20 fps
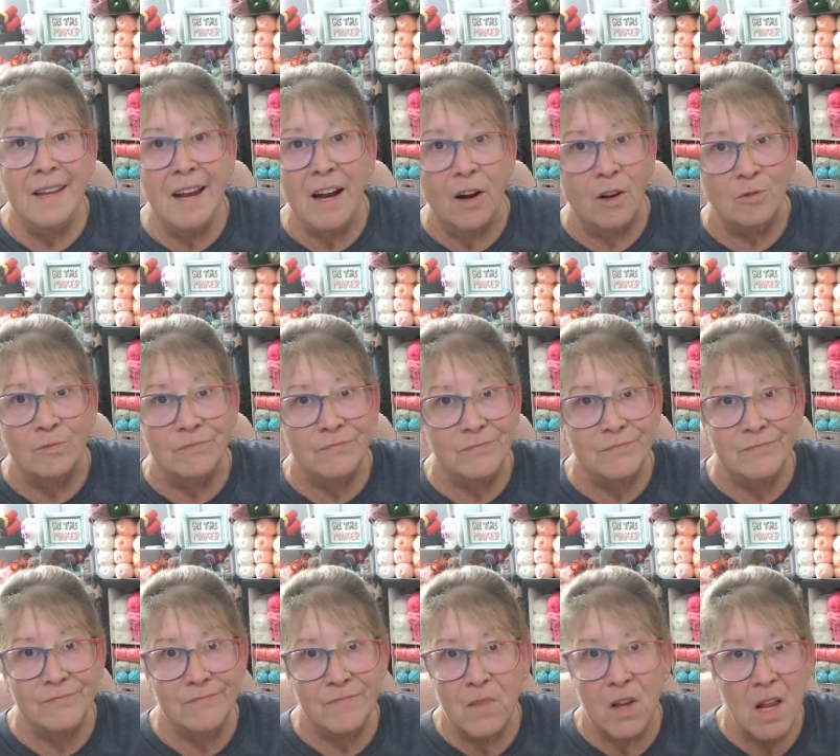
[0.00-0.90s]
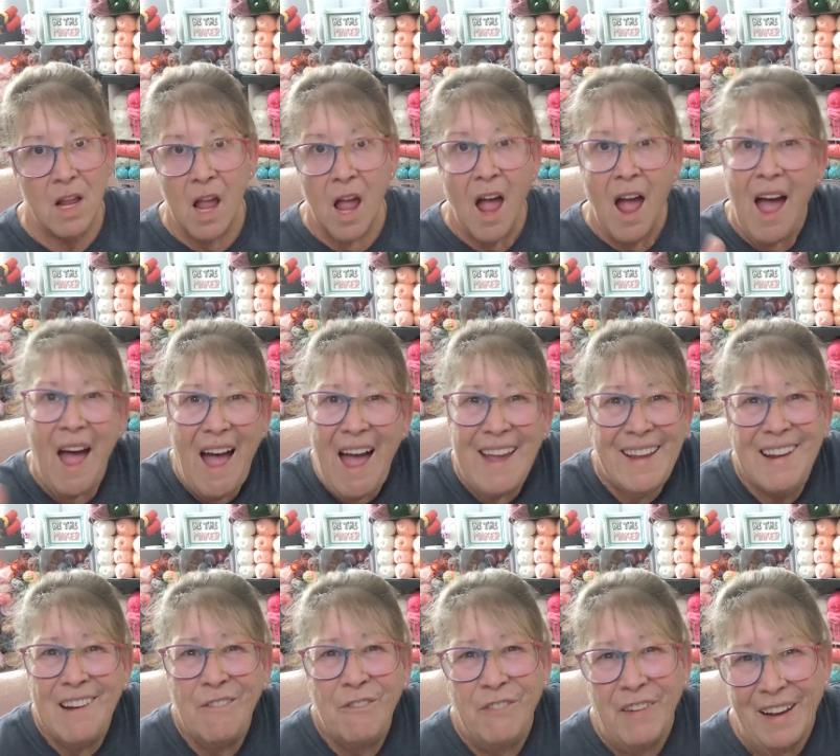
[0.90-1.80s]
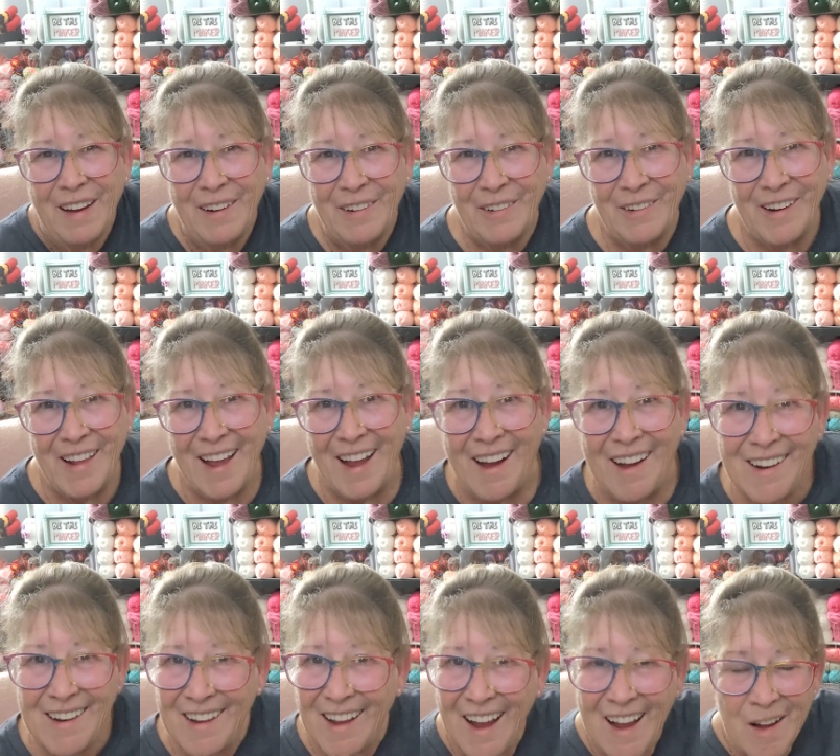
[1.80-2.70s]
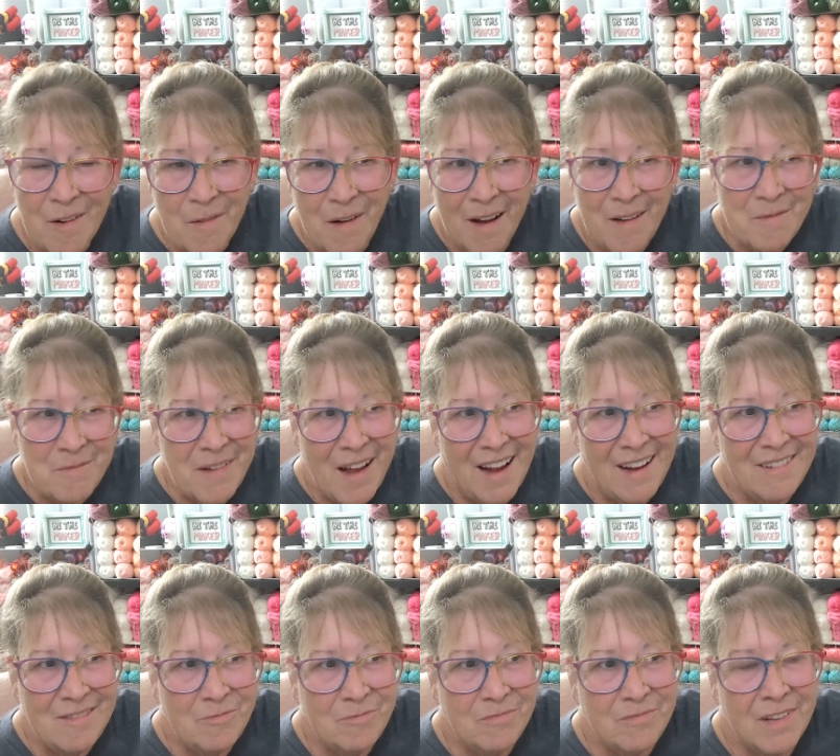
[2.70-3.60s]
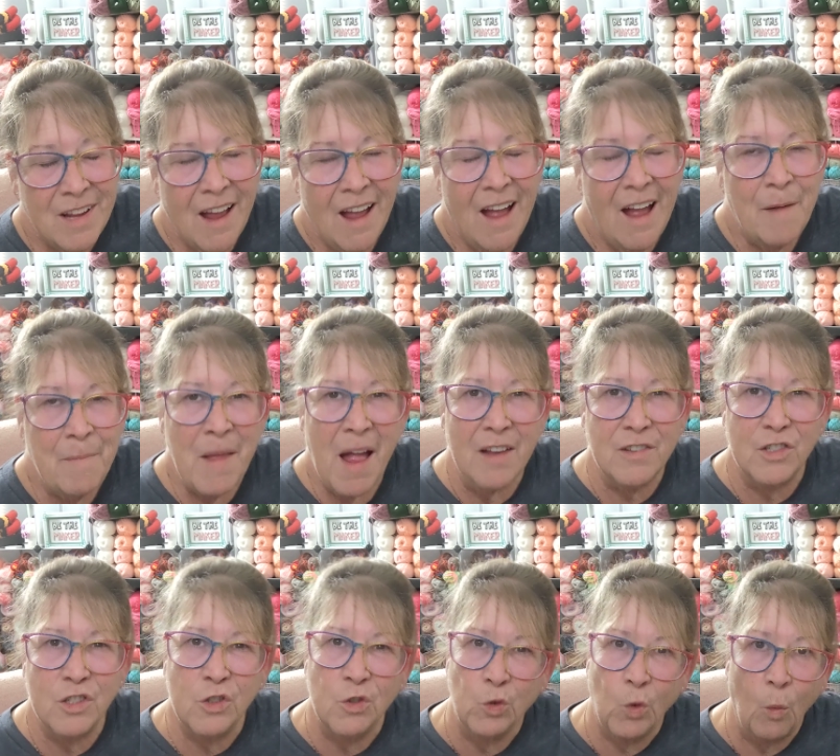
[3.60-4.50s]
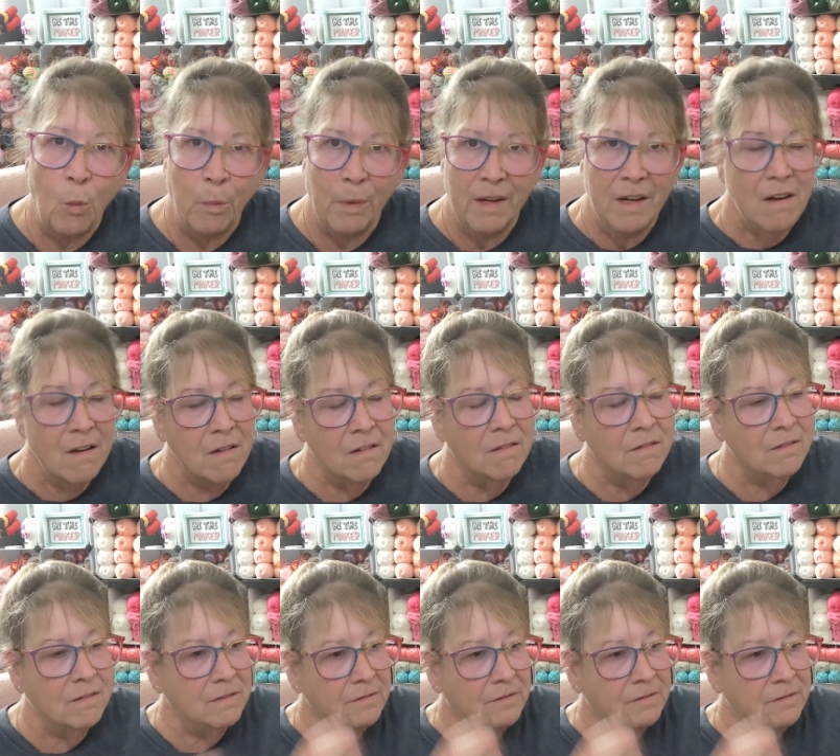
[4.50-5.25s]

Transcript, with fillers: You know, I can figure it out. I'm, I'm, I'm, I'm not stupid.